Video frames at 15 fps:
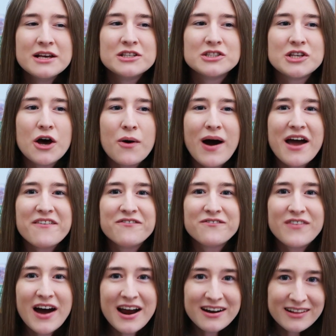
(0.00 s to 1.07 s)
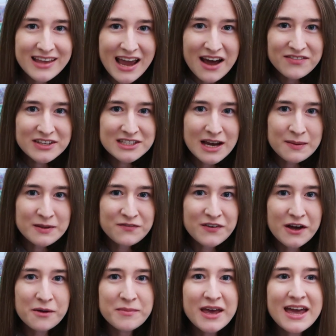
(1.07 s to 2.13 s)
So I finally have the time to
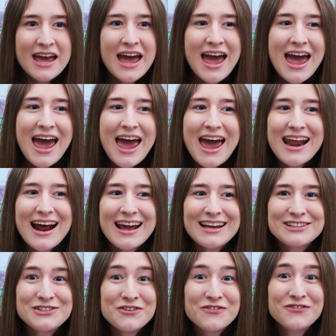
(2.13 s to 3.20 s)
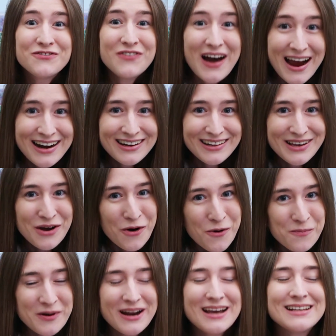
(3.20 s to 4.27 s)
film it and I get to finally
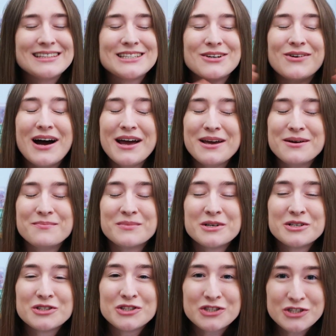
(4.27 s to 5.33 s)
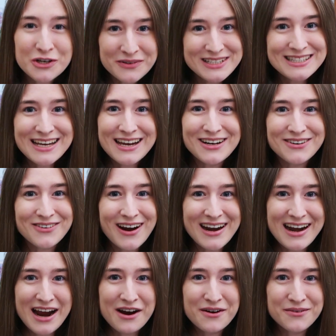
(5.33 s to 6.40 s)
open it. So I am so excited right
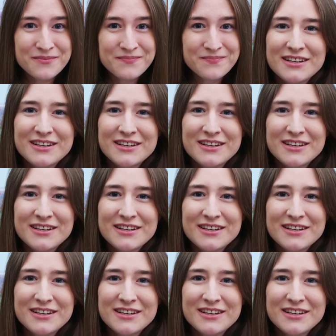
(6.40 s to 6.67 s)
now.